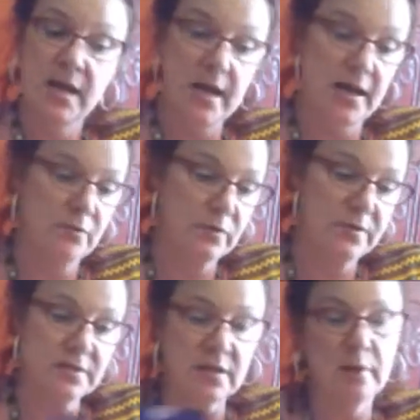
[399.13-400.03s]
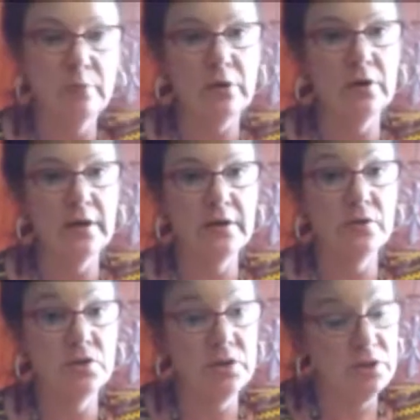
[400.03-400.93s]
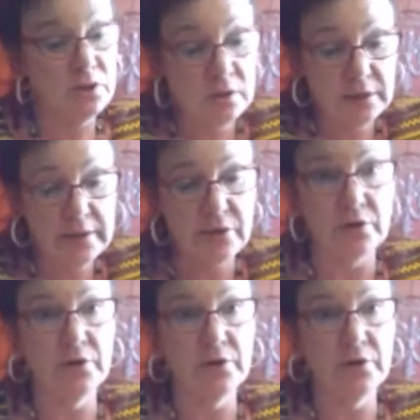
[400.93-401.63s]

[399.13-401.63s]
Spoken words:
And with this Emperor energy, you're a leader.